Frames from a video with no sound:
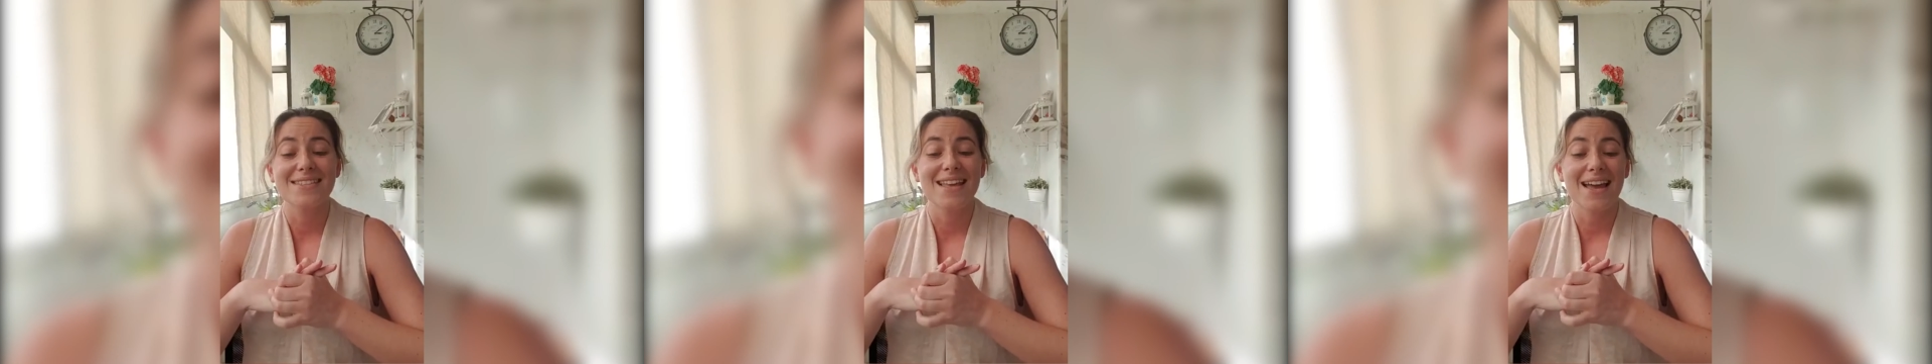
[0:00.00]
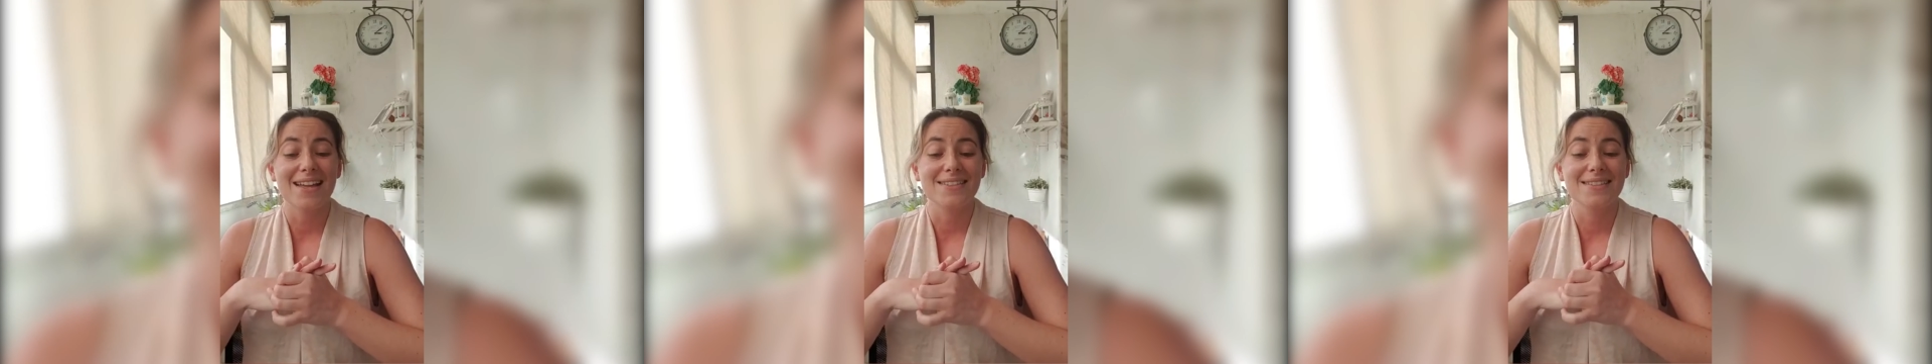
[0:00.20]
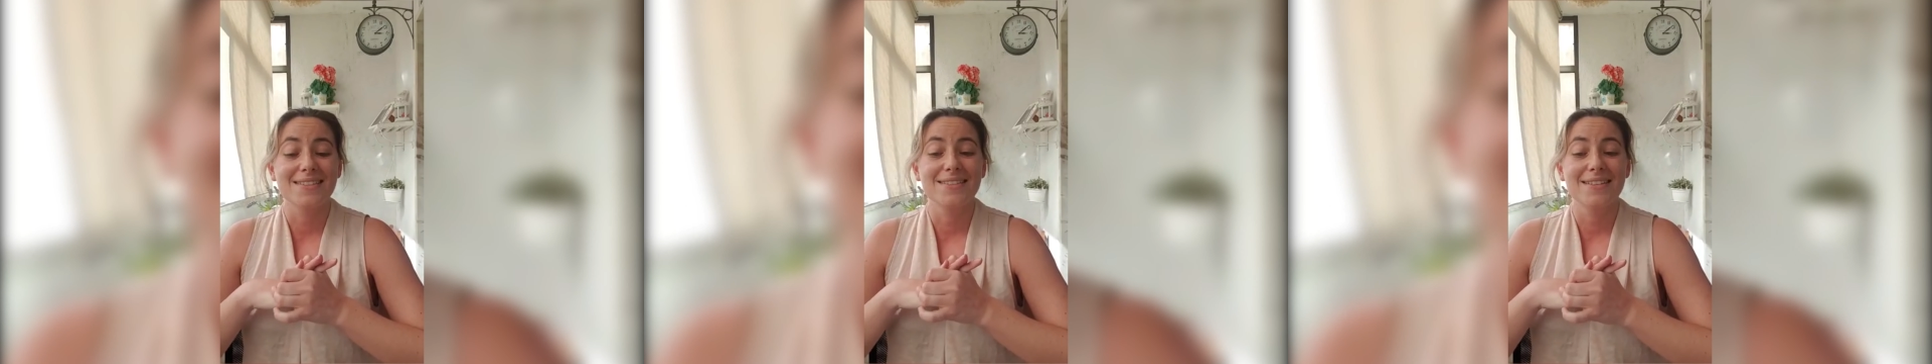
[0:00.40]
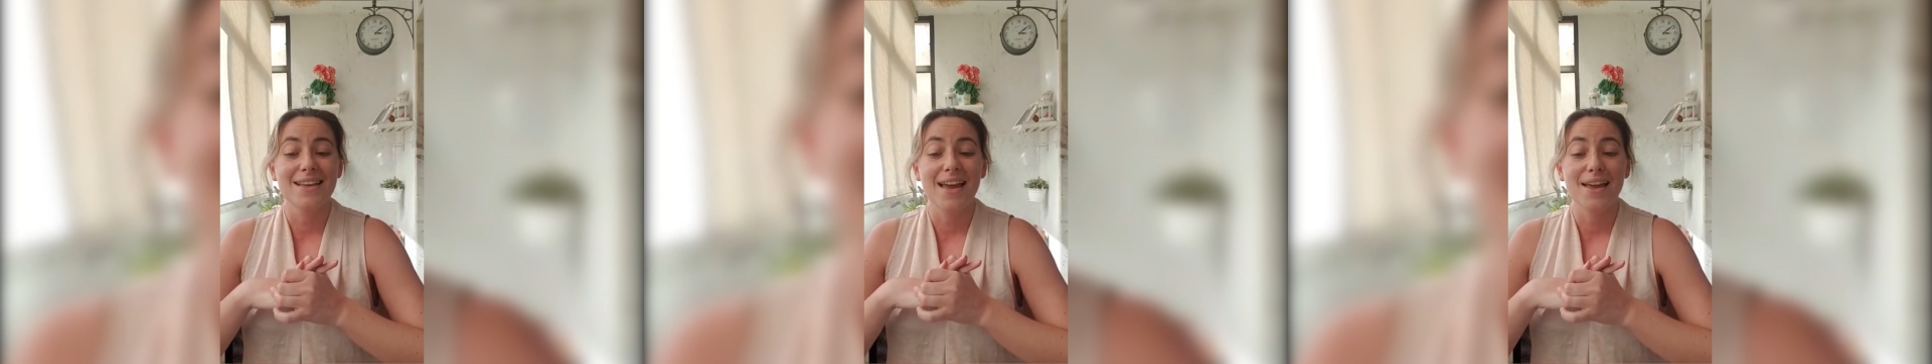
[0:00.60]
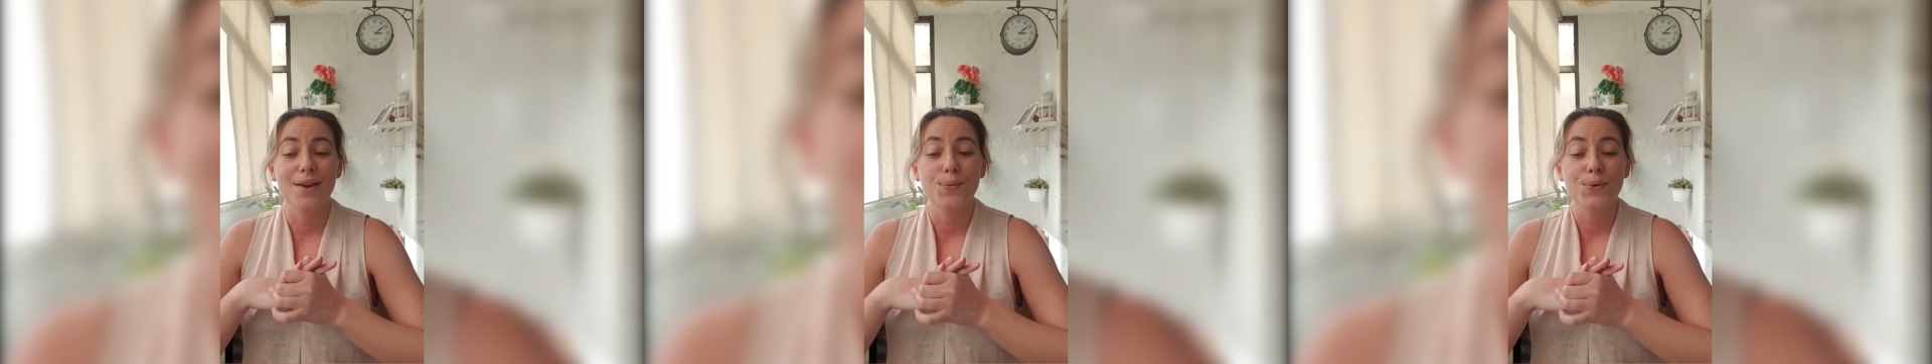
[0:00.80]
that
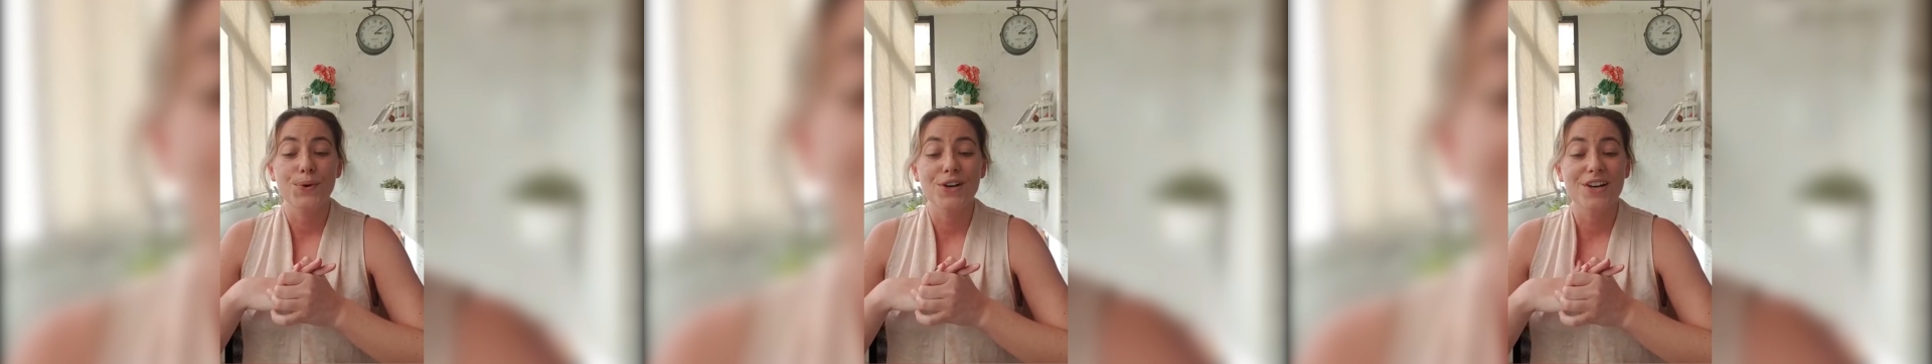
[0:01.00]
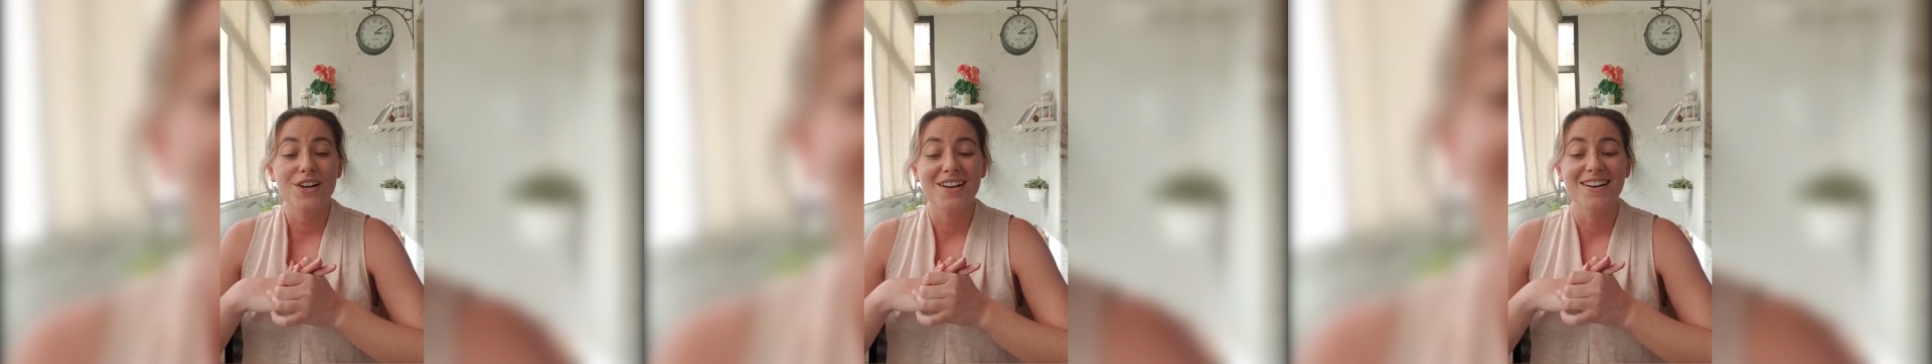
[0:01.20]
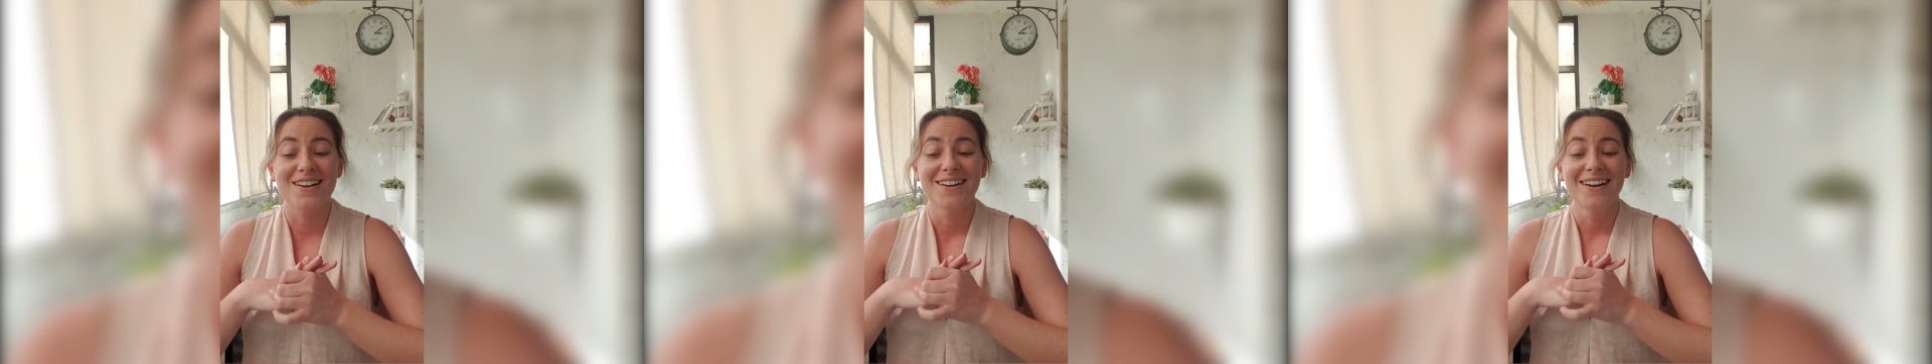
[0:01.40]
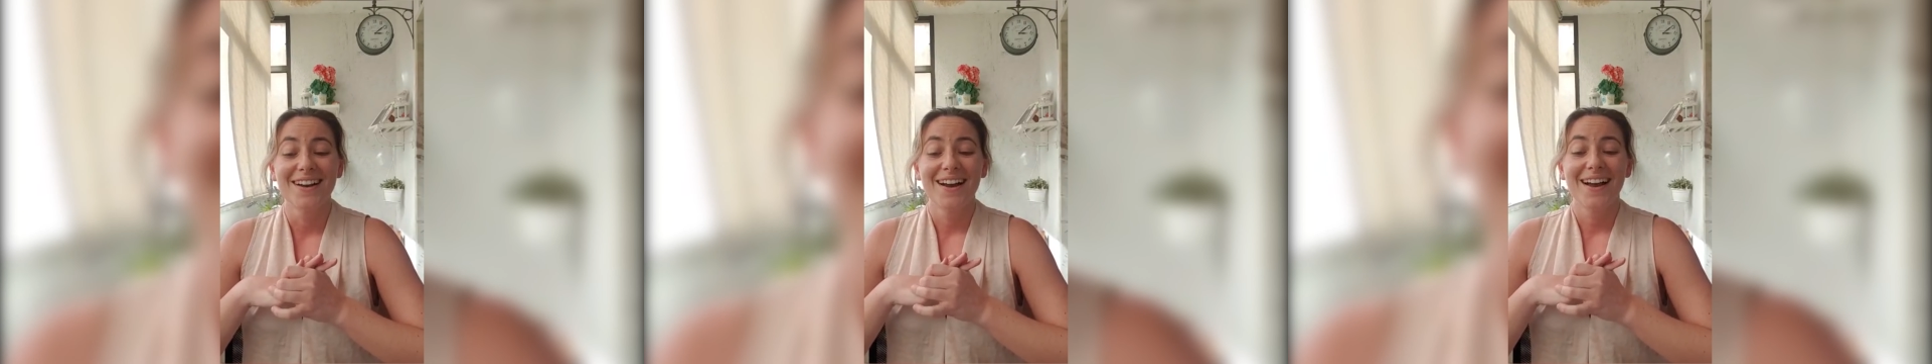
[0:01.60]
they were